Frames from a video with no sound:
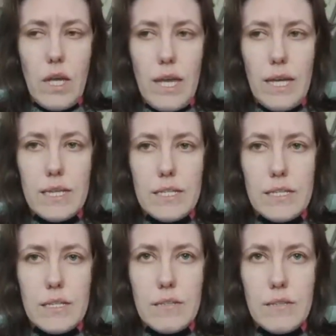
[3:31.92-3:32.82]

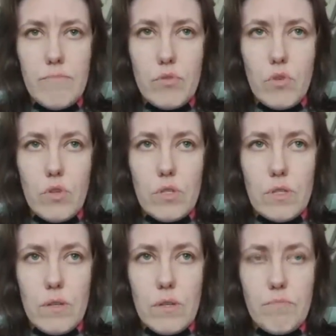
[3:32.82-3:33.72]
And
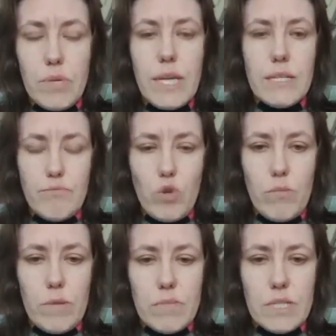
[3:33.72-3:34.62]
the biggest
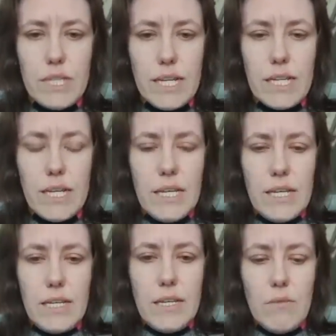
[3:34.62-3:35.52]
problem is that
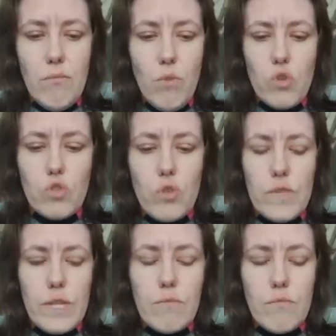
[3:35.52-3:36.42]
most
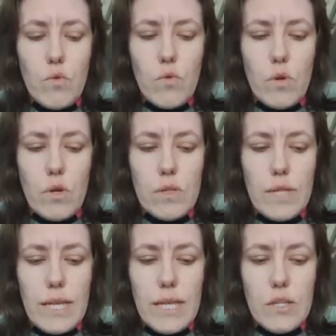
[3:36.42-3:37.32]
of them,
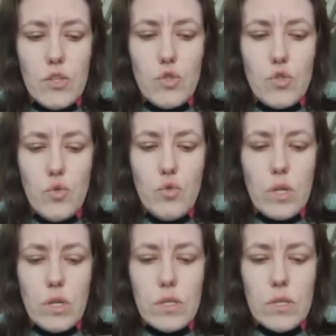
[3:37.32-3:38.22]
they do
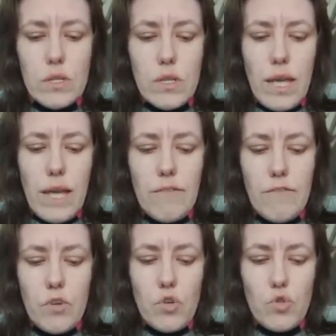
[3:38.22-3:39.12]
not have
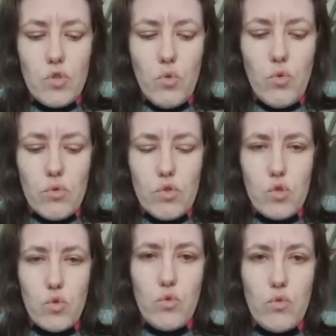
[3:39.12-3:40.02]
tools
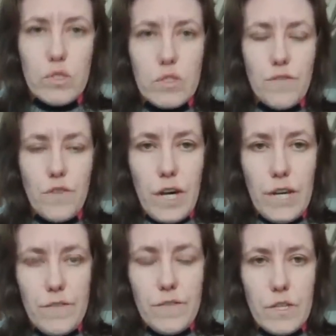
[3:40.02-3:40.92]
to survive
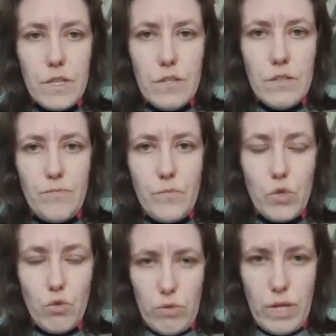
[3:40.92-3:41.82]
in
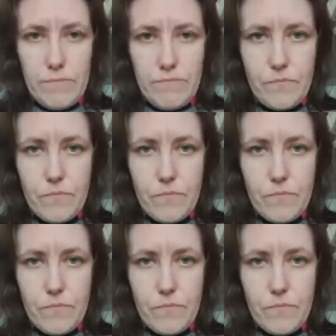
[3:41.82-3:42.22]
Ukraine.